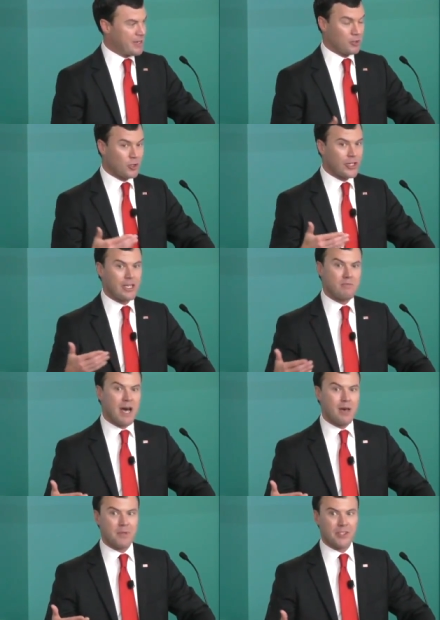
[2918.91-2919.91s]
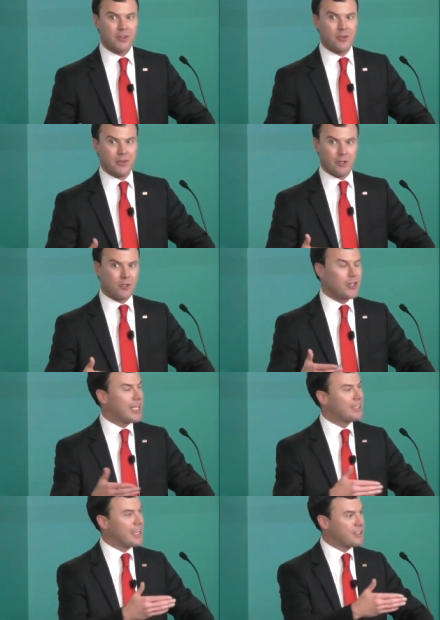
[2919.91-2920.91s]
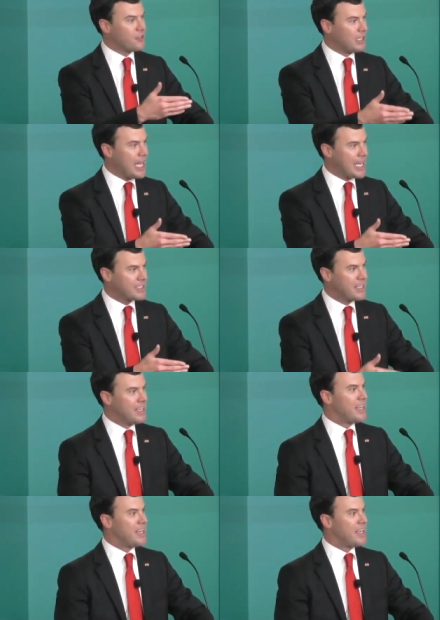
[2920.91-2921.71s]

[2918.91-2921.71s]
They're looking popular, they're looking like they're liked.